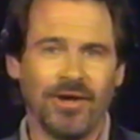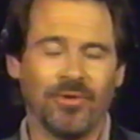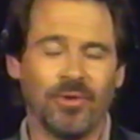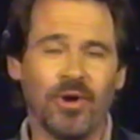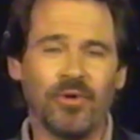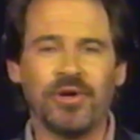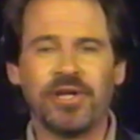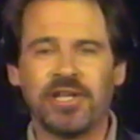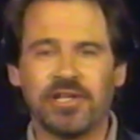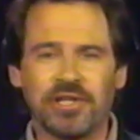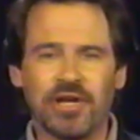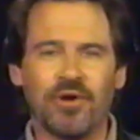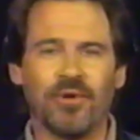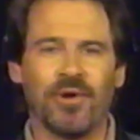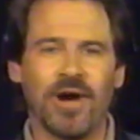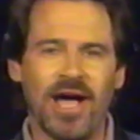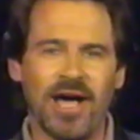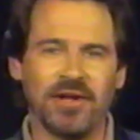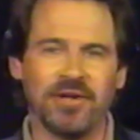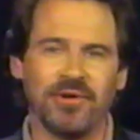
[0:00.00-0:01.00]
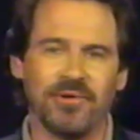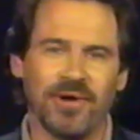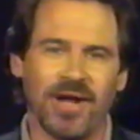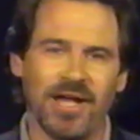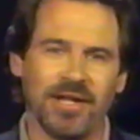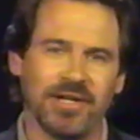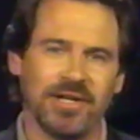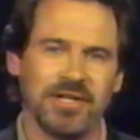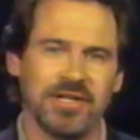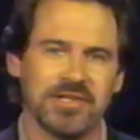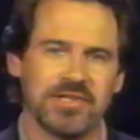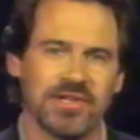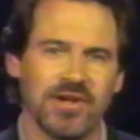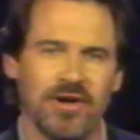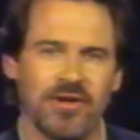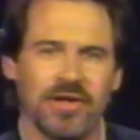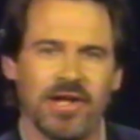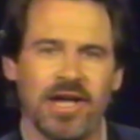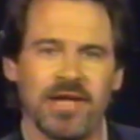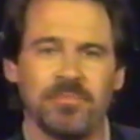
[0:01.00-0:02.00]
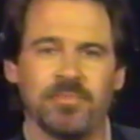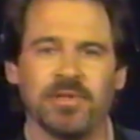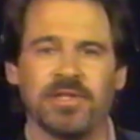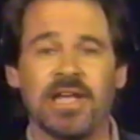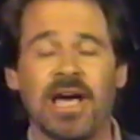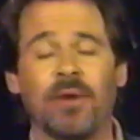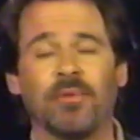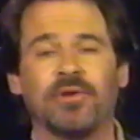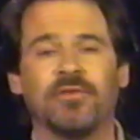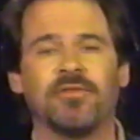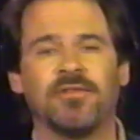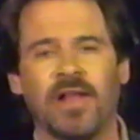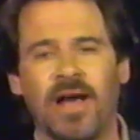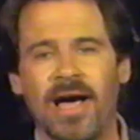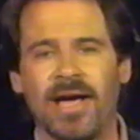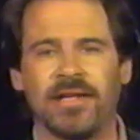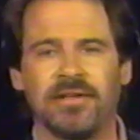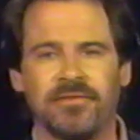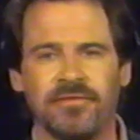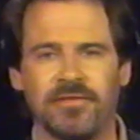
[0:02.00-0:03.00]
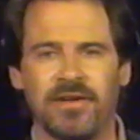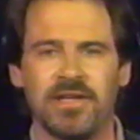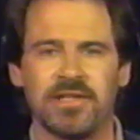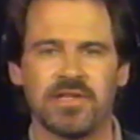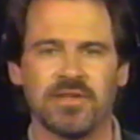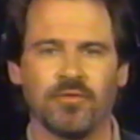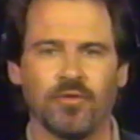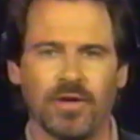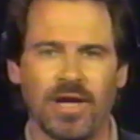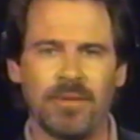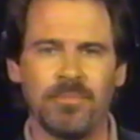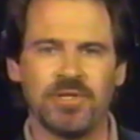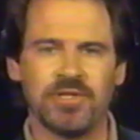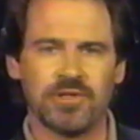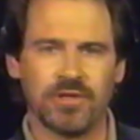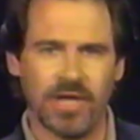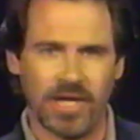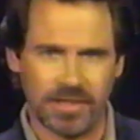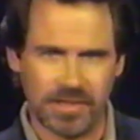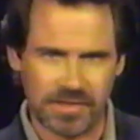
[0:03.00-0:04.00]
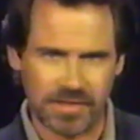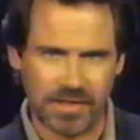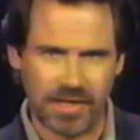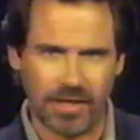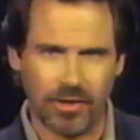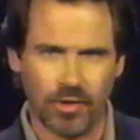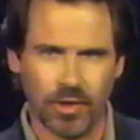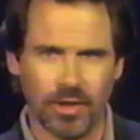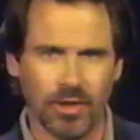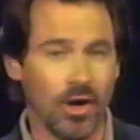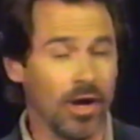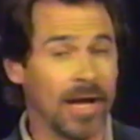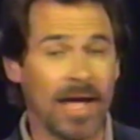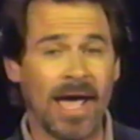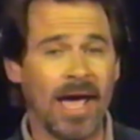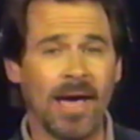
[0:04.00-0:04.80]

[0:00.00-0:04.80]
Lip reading: Well, we could go round and round on this all night, but that would fly in the face of what I've been trying to say all along.